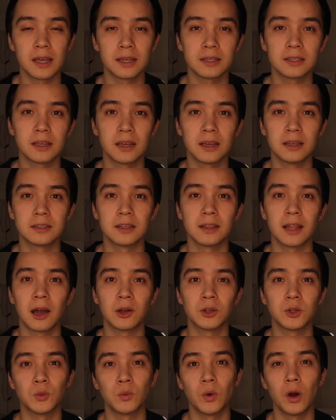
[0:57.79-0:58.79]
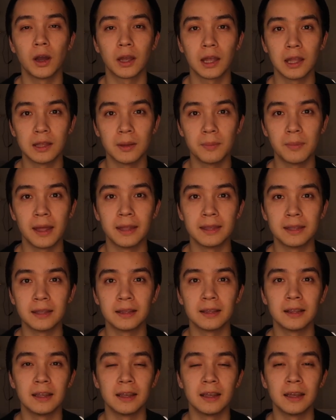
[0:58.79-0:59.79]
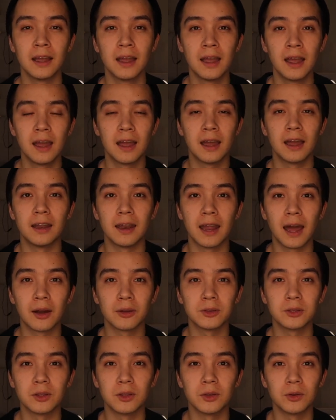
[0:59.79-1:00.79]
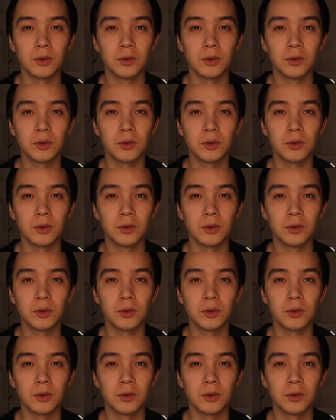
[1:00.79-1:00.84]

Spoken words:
essays and how to work independently and how to do